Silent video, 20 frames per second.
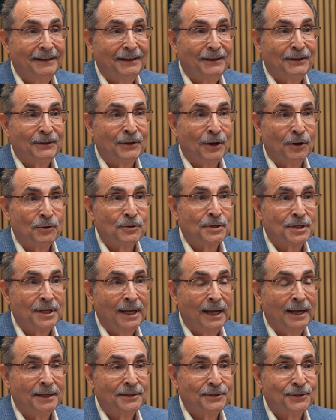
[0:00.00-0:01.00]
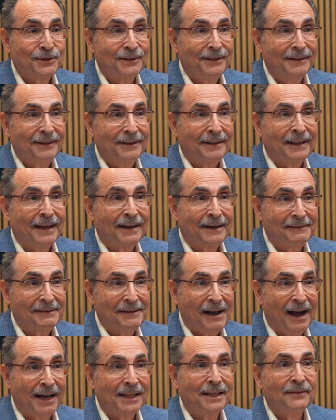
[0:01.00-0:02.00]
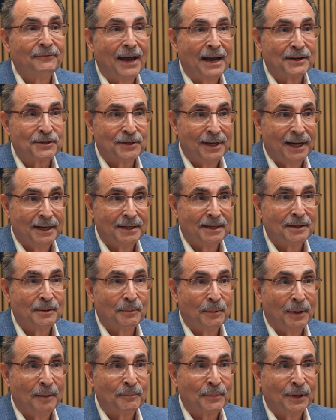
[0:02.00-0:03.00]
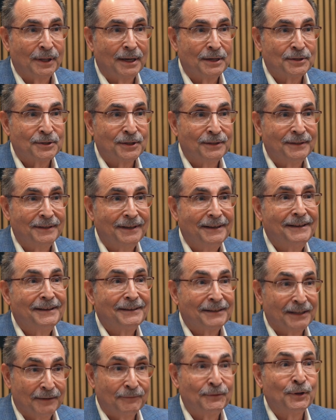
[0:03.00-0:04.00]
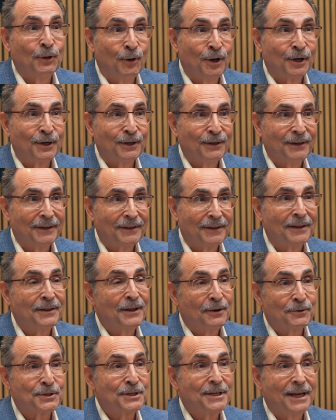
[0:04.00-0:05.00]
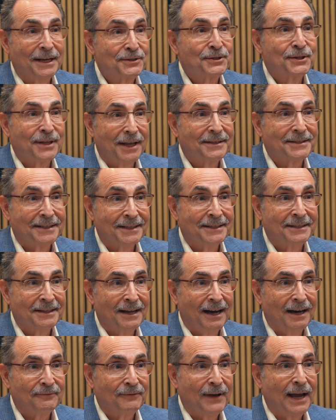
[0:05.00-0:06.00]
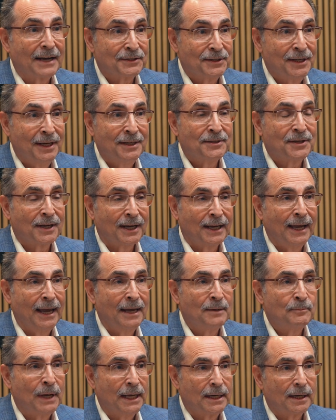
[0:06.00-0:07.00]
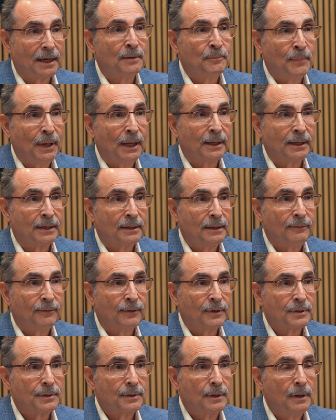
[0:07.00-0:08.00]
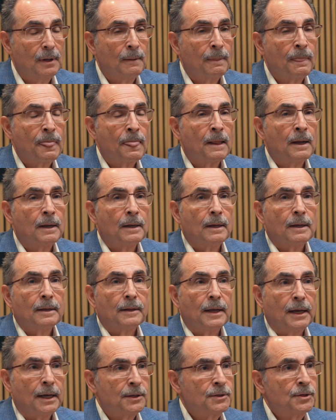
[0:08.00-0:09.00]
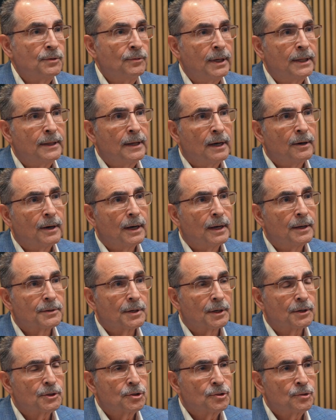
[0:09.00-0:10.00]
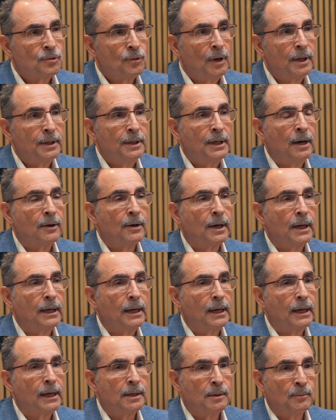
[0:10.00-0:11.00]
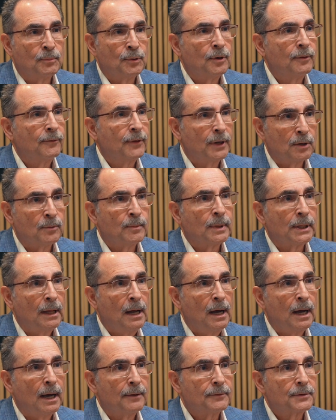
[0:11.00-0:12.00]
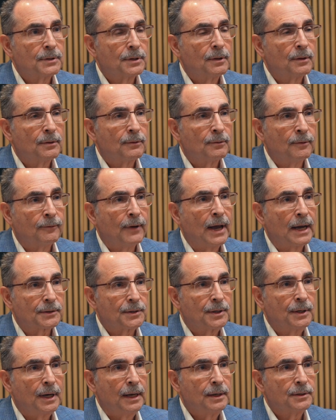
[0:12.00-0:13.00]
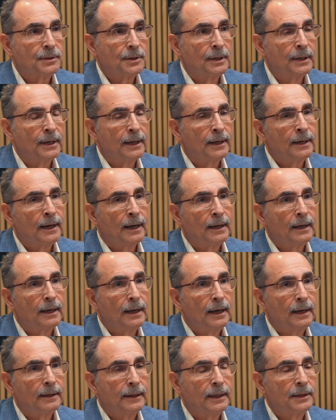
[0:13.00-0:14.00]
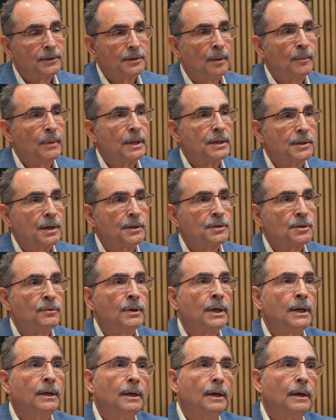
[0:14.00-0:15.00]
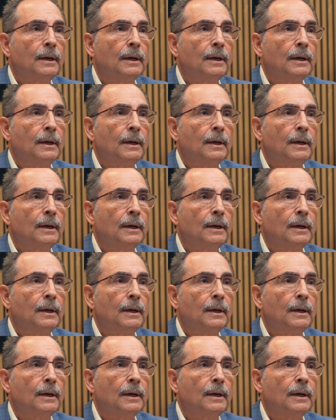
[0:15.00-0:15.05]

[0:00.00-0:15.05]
those states that highly vaccinated the population lived longer than those states that did not. Vaccines, again, made a compelling difference. The history there is extraordinary in improving human lives through vaccination. And I think some of this history